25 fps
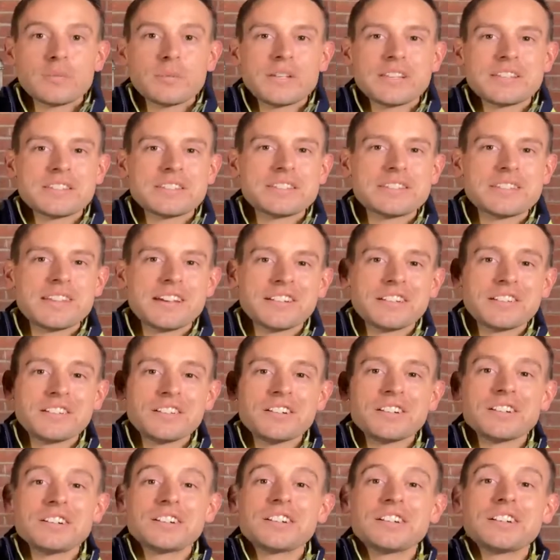bit
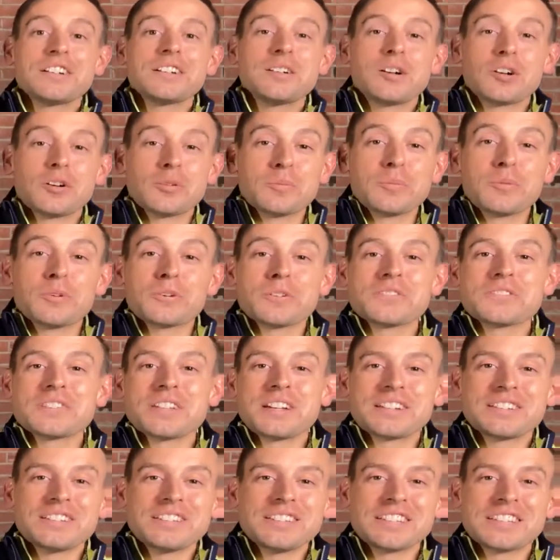subtler or more
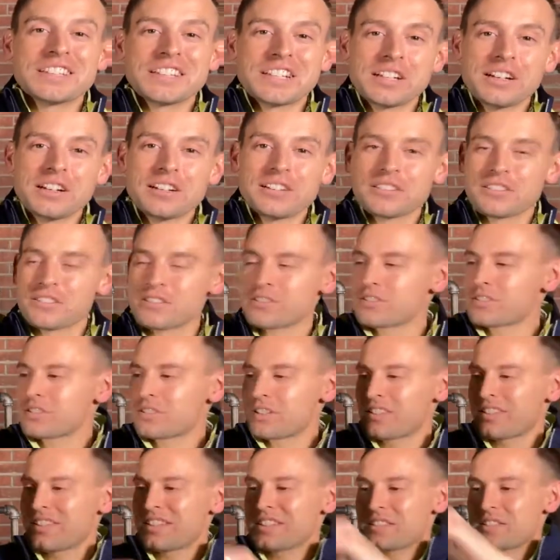subtle in the colors
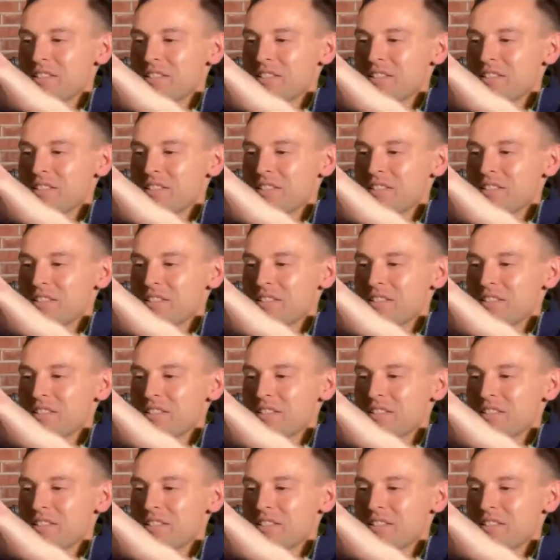than